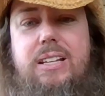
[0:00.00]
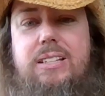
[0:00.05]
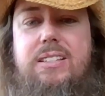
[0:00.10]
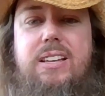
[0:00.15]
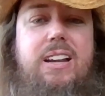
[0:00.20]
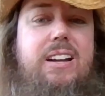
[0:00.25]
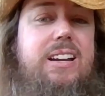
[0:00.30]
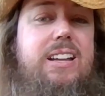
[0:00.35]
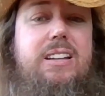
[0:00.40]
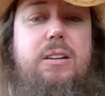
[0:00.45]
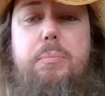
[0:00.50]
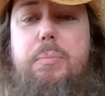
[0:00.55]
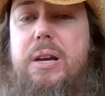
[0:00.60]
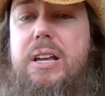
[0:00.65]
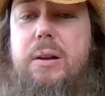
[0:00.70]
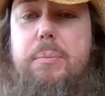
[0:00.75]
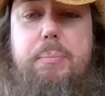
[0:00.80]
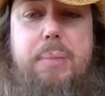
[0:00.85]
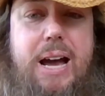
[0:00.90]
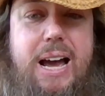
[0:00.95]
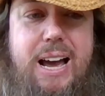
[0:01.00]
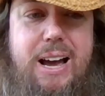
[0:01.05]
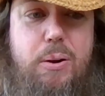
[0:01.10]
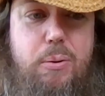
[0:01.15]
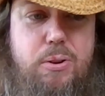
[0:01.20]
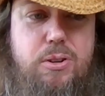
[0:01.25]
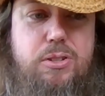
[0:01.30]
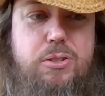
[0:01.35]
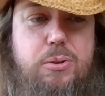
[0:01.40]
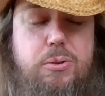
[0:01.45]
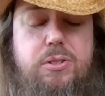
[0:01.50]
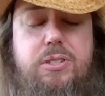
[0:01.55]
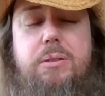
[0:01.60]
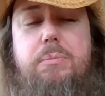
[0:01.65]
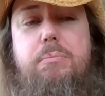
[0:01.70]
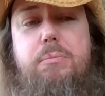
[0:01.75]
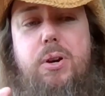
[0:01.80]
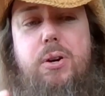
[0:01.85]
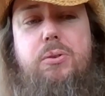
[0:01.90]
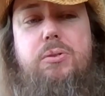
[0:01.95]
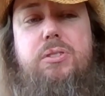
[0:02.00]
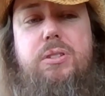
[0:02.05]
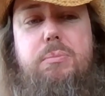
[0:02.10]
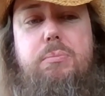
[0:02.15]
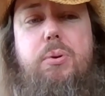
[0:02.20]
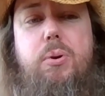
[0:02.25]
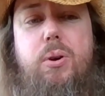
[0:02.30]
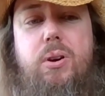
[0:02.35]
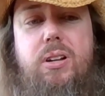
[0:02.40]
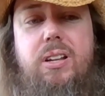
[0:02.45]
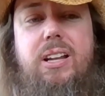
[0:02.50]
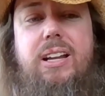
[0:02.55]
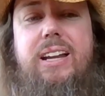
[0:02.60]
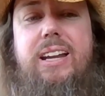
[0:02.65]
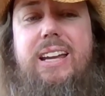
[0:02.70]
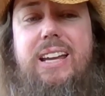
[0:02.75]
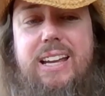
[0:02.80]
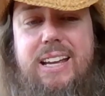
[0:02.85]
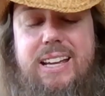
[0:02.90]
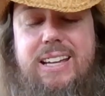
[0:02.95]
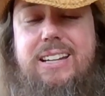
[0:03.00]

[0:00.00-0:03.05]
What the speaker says: it's got an independent power source, and most importantly,